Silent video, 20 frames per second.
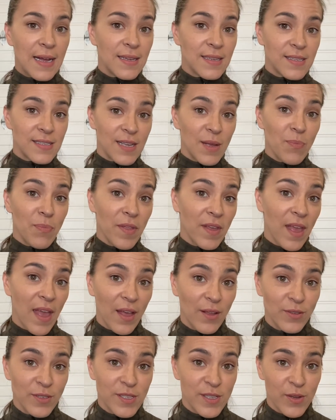Something
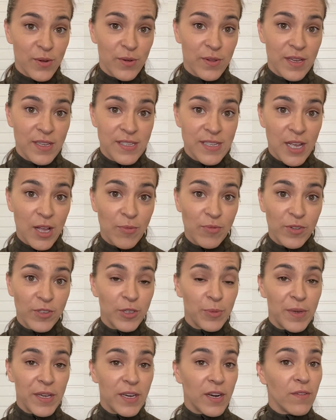else though that's helpful
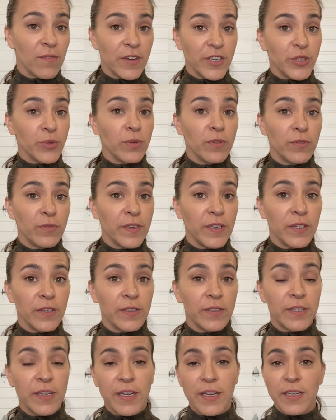to be in our visual
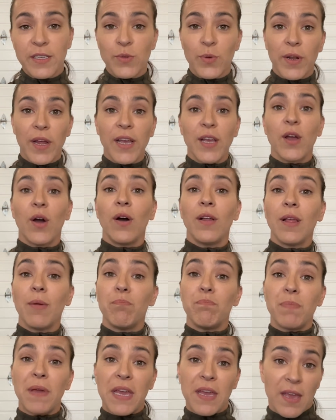field is what I call a
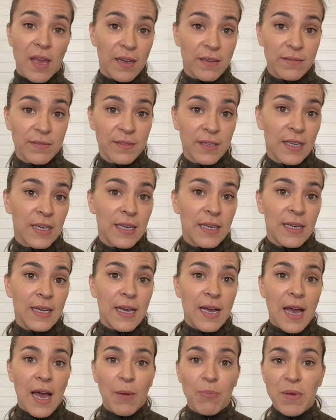beacon.
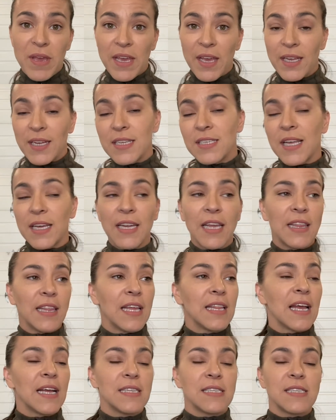A beacon is
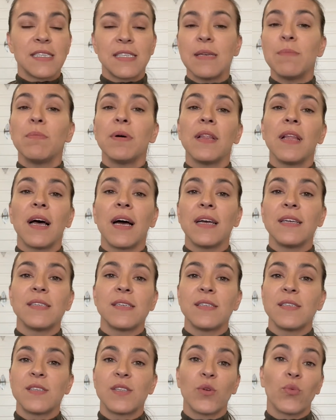anything that
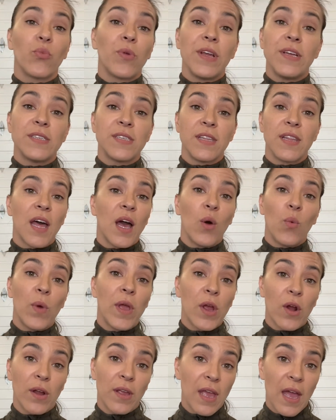symbolizes the reason that
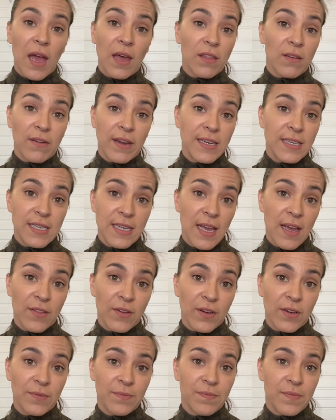we are gathering
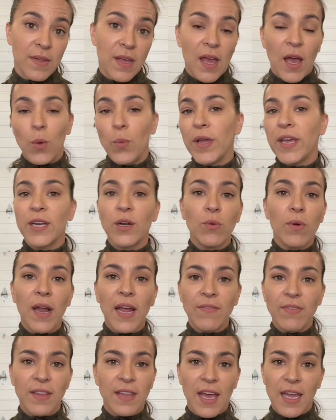together. And we can
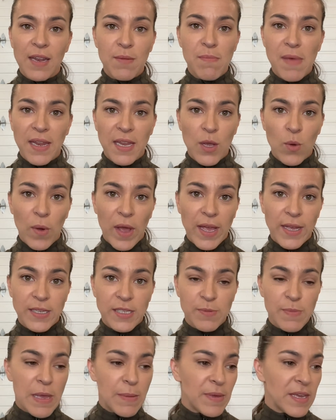arrive at that in many
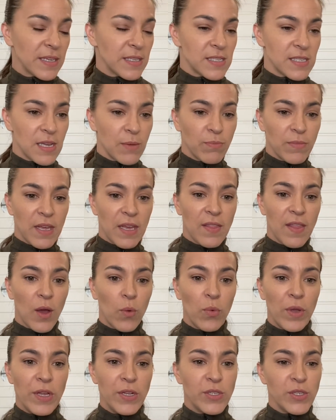ways. Maybe it's something that
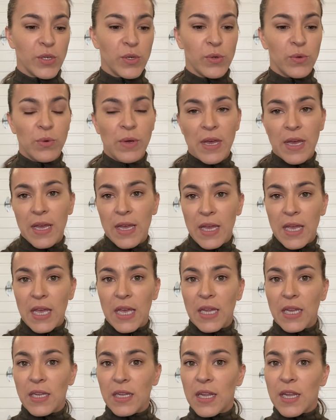we do
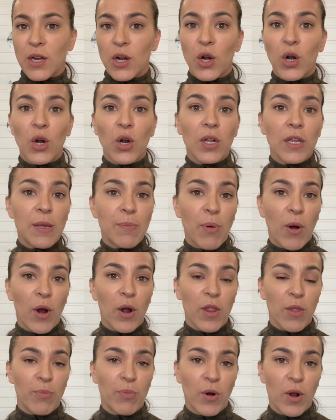in an early
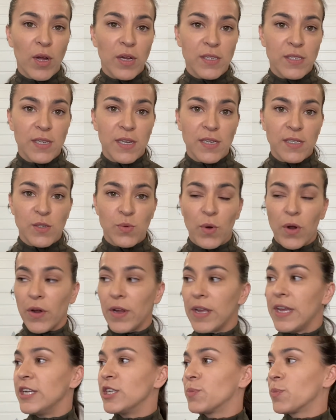part of the process where
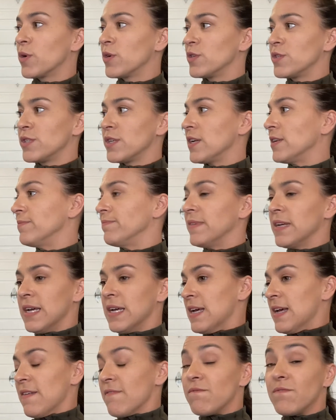each person
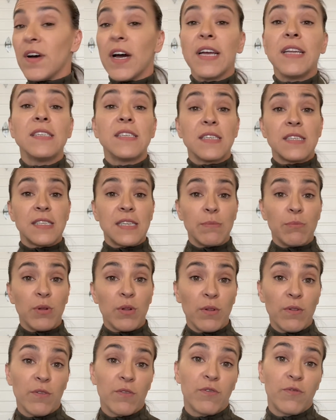finds a
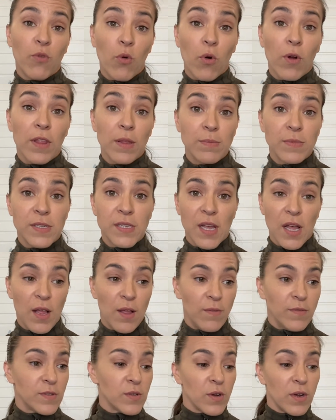symbol for
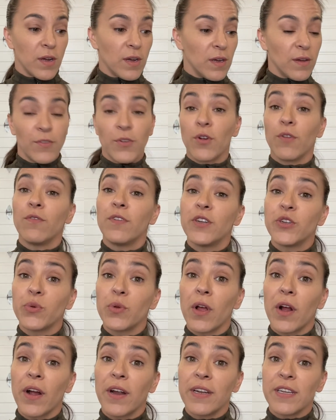themselves. If you're a visual
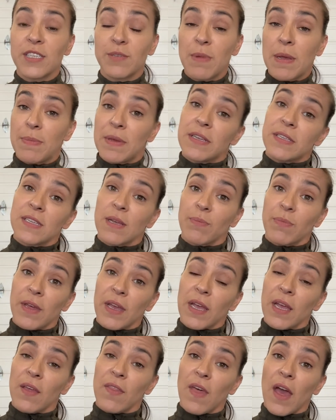artist, maybe it's
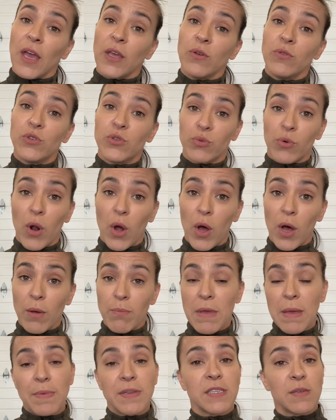something that you draw.
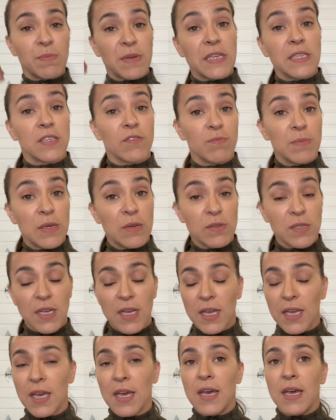Maybe it's a piece of
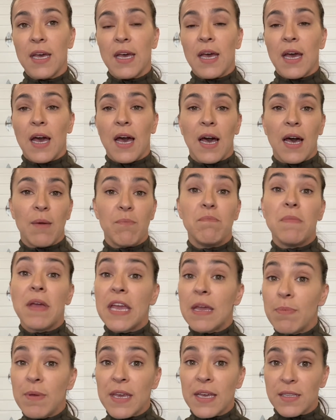music.
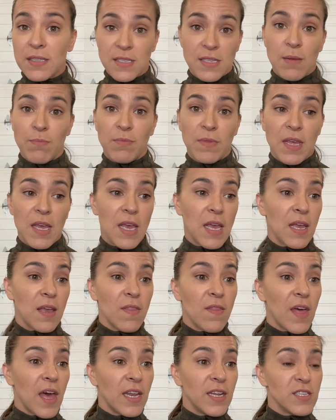Maybe it's something
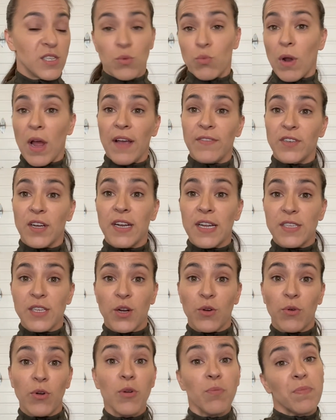that is arrived on as a
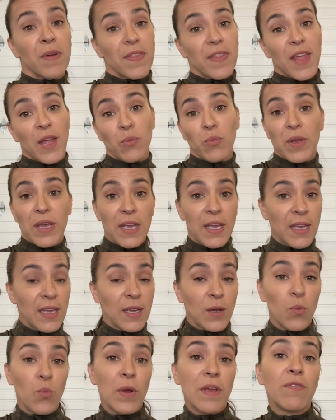group, and then
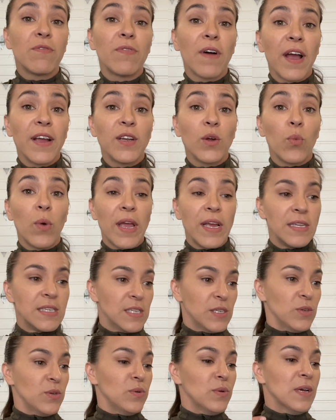we find a way
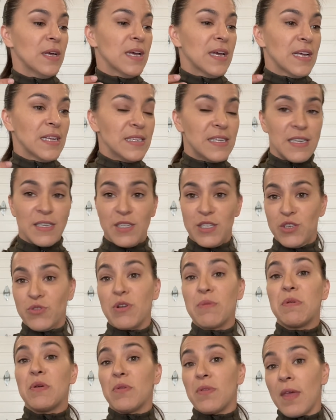to
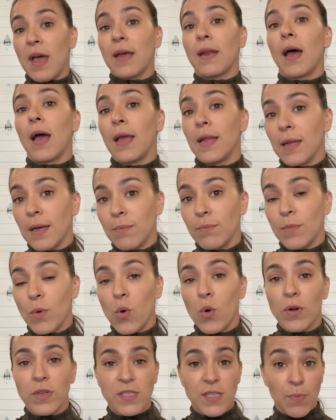distribute that item
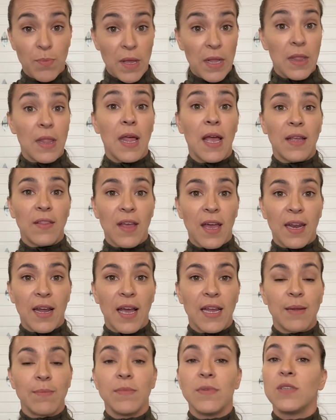or something like that
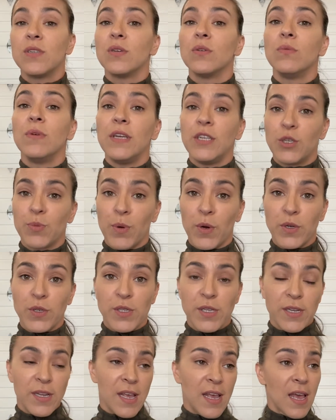item to each
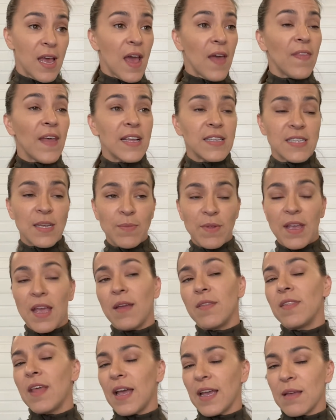person. And that's something
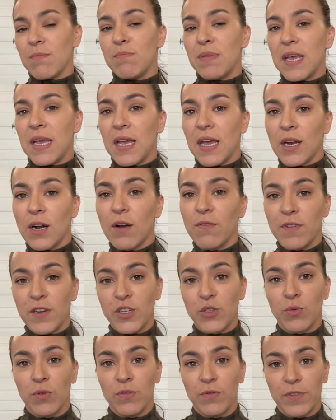that can be in our
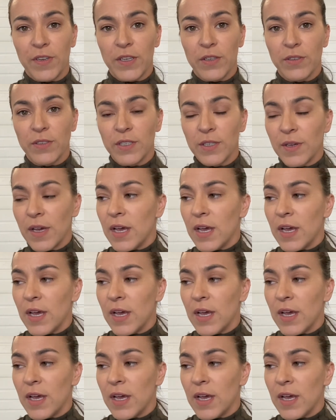visual field.